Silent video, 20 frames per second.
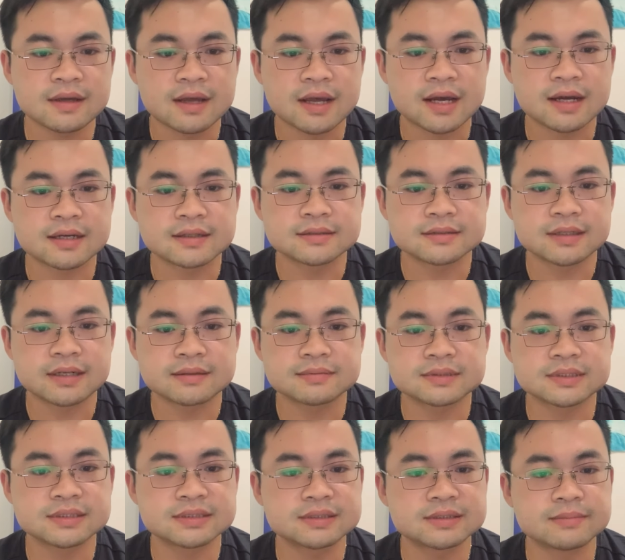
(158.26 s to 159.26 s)
and
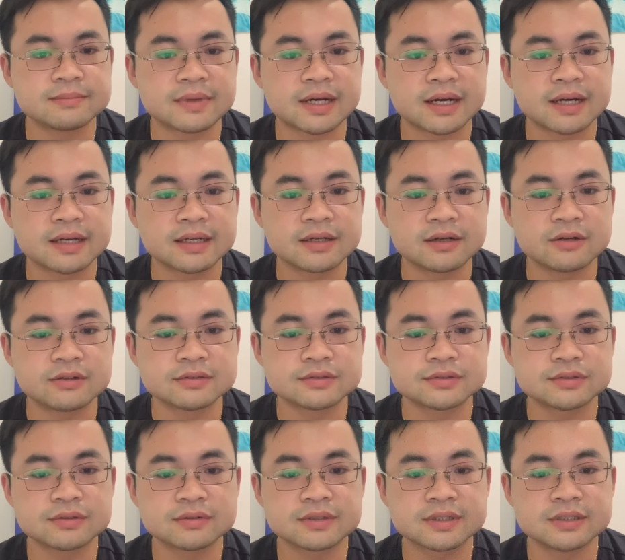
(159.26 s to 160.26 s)
abscess might
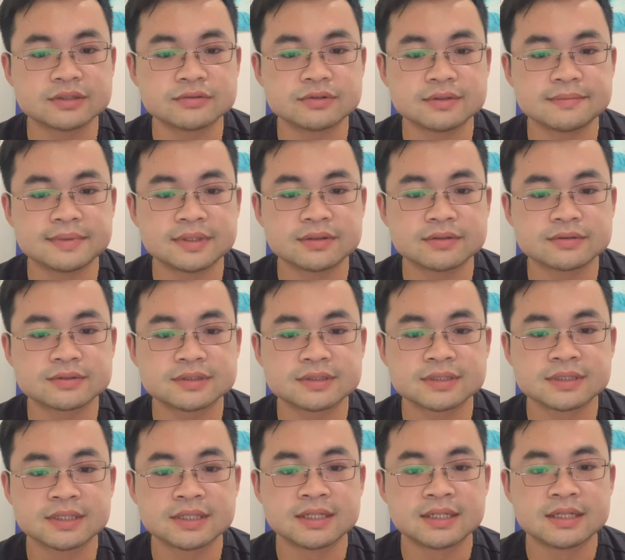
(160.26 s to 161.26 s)
also contribute
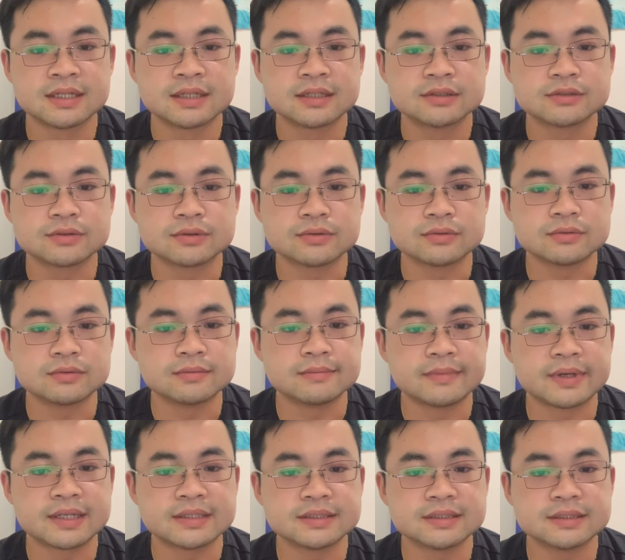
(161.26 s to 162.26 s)
to
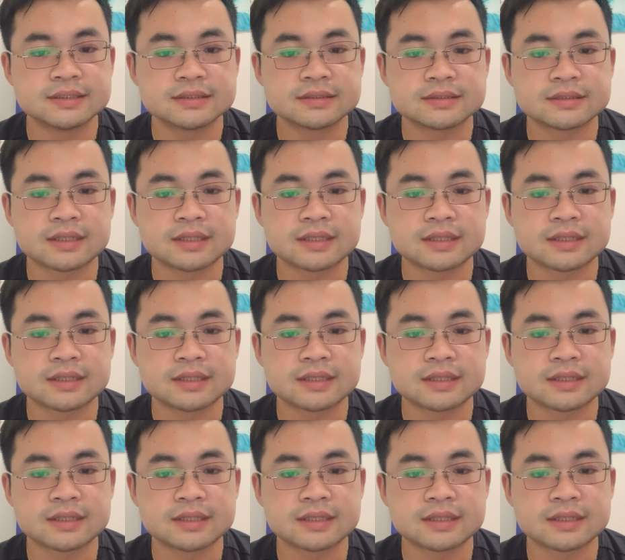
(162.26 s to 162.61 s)
many